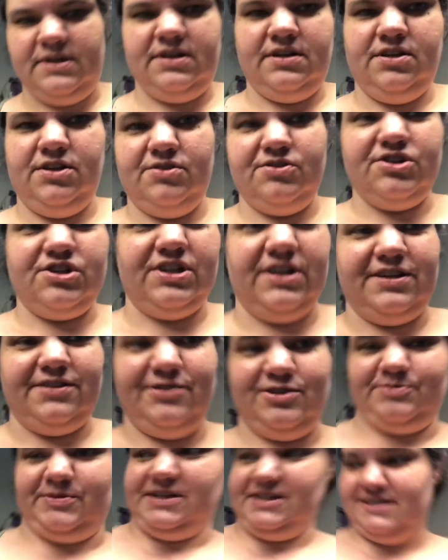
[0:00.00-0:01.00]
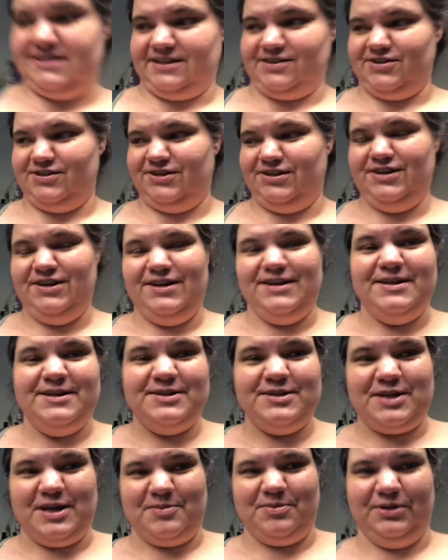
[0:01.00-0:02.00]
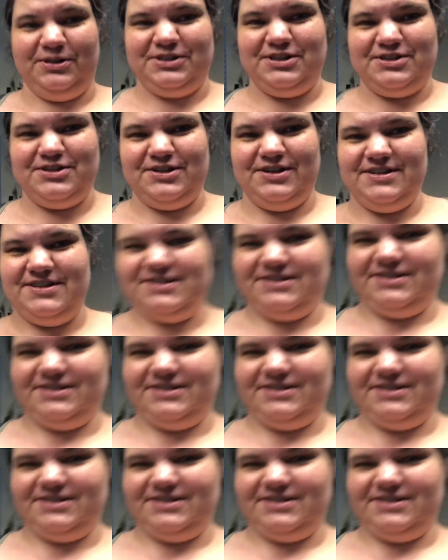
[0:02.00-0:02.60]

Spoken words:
Usually I use my center table to toss all